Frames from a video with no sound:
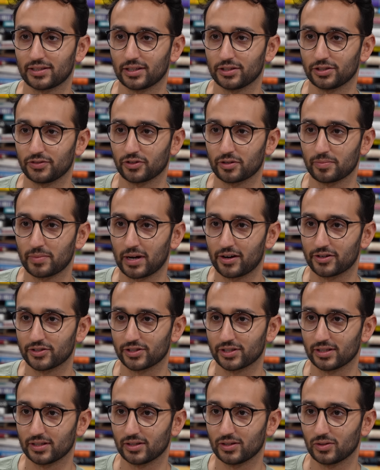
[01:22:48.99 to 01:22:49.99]
sense of
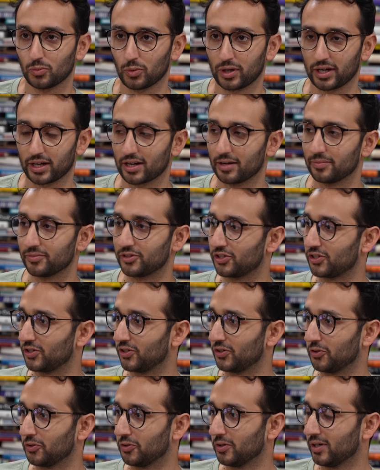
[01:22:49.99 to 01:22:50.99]
comparison when it comes
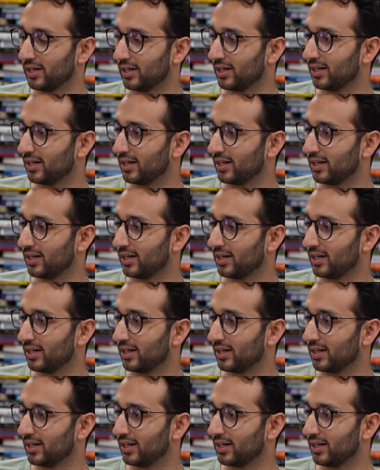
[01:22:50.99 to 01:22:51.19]
to